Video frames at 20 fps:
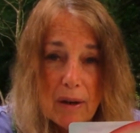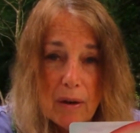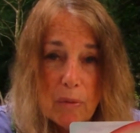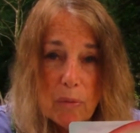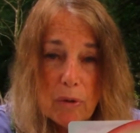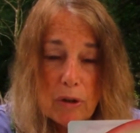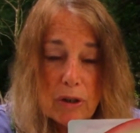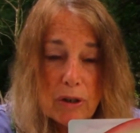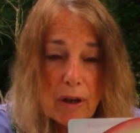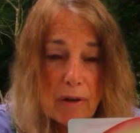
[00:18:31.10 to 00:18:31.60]

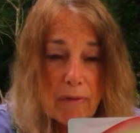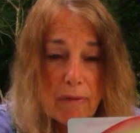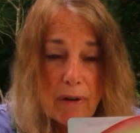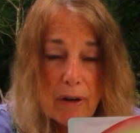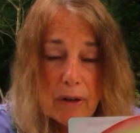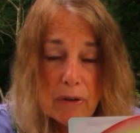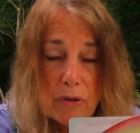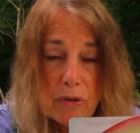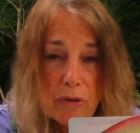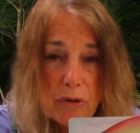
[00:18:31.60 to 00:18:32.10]
which I
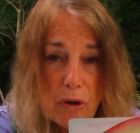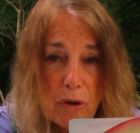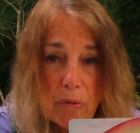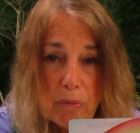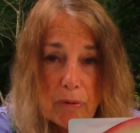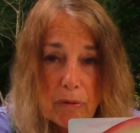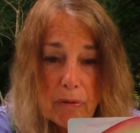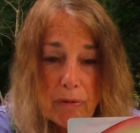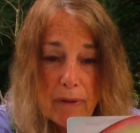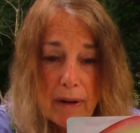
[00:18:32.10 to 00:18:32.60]
find so
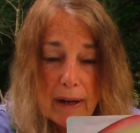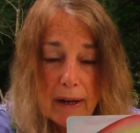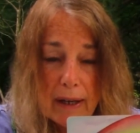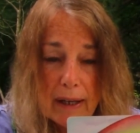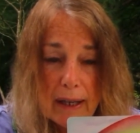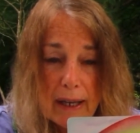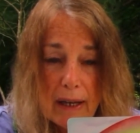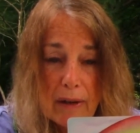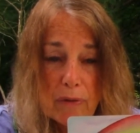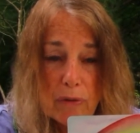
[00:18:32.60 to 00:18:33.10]
prophetic.
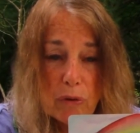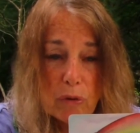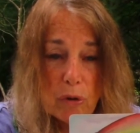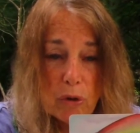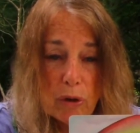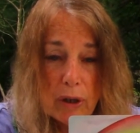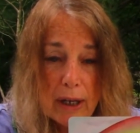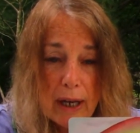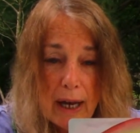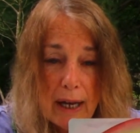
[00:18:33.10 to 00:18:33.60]
If you
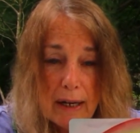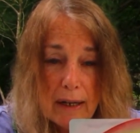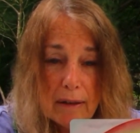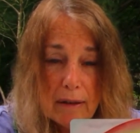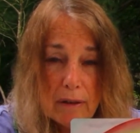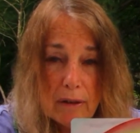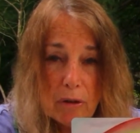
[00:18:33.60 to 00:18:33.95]
look at it,